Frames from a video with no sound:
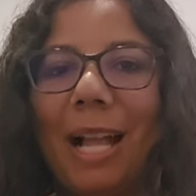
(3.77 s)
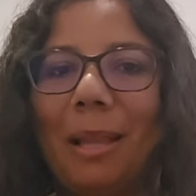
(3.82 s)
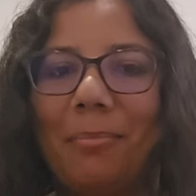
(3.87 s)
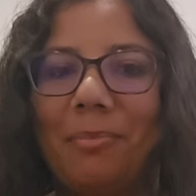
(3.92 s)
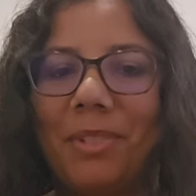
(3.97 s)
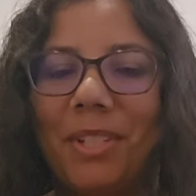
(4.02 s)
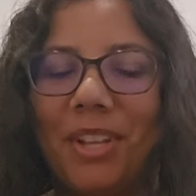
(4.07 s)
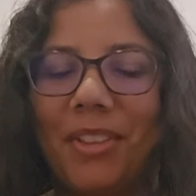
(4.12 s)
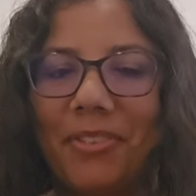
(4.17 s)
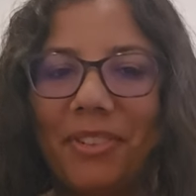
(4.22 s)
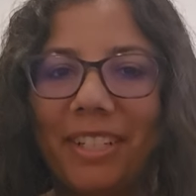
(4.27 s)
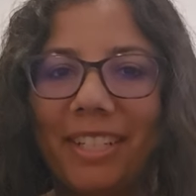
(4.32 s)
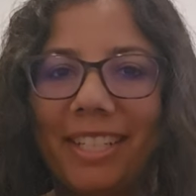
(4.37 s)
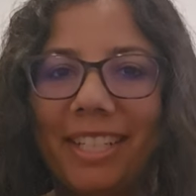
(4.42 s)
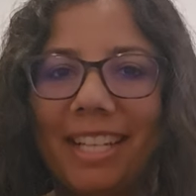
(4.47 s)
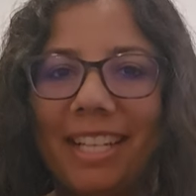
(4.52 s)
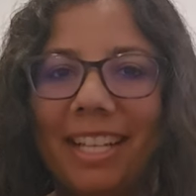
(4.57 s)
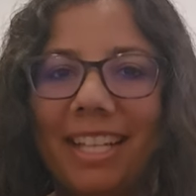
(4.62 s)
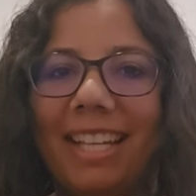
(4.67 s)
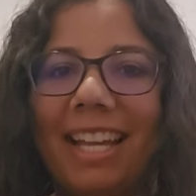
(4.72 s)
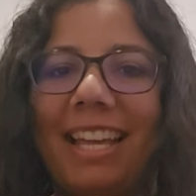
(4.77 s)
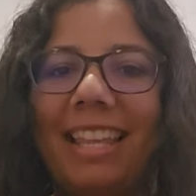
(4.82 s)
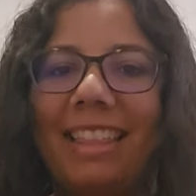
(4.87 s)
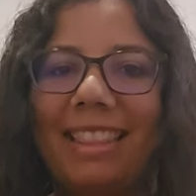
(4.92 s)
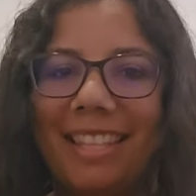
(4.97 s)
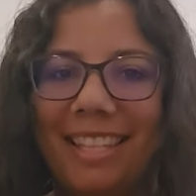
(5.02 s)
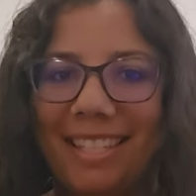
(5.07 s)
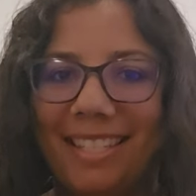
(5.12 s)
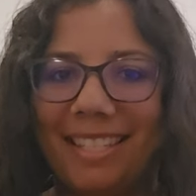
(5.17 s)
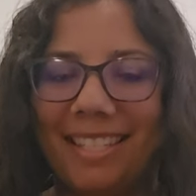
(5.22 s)
I'm Chandrika
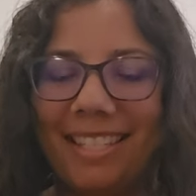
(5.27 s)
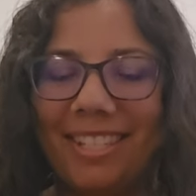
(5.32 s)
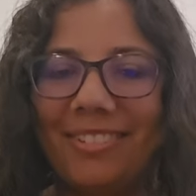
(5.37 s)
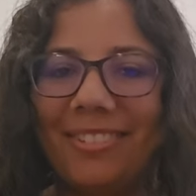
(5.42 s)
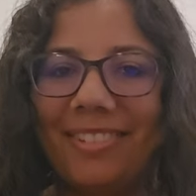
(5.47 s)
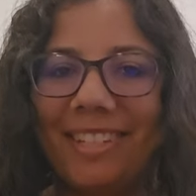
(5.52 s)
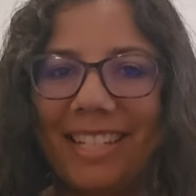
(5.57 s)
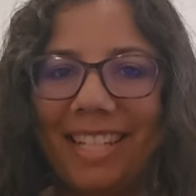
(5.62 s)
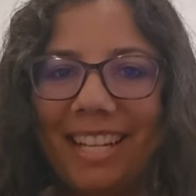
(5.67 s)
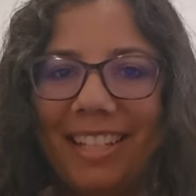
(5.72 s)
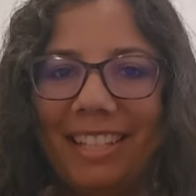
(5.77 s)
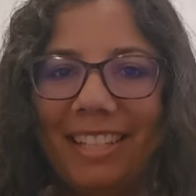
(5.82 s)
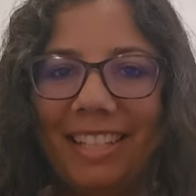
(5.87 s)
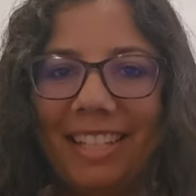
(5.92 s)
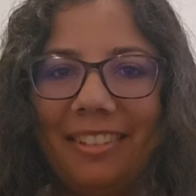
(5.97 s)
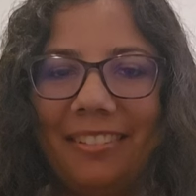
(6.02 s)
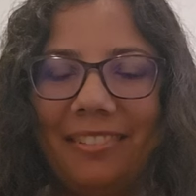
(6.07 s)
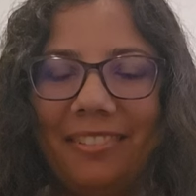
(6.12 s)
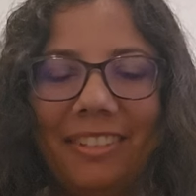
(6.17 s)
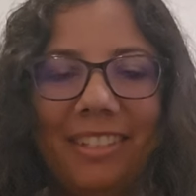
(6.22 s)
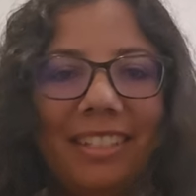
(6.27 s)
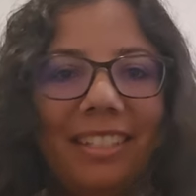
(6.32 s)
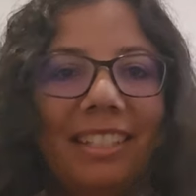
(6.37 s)
and this is Rika Life.